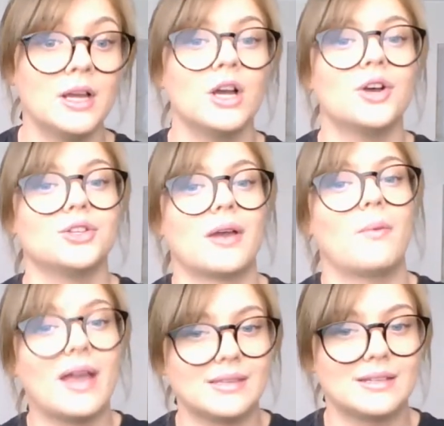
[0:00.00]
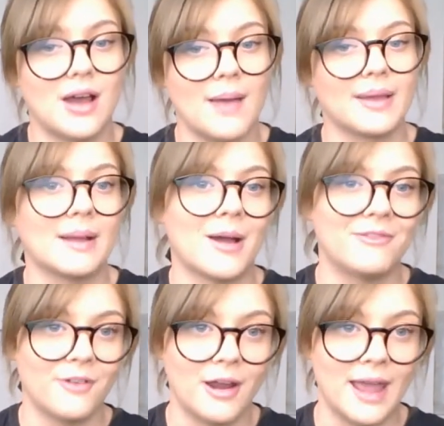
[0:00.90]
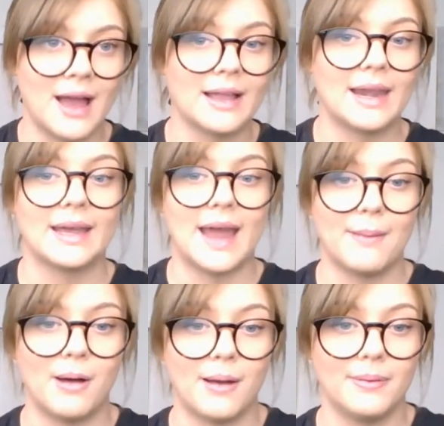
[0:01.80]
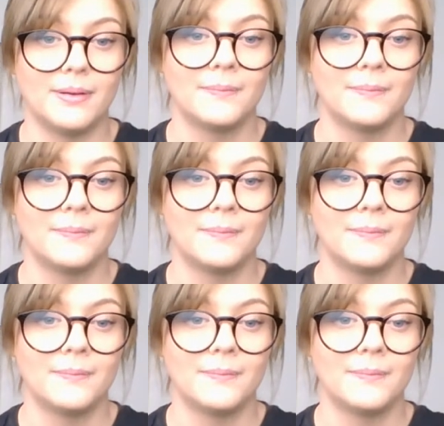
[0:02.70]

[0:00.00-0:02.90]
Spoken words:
So I wasted time getting my phone out, getting an app up.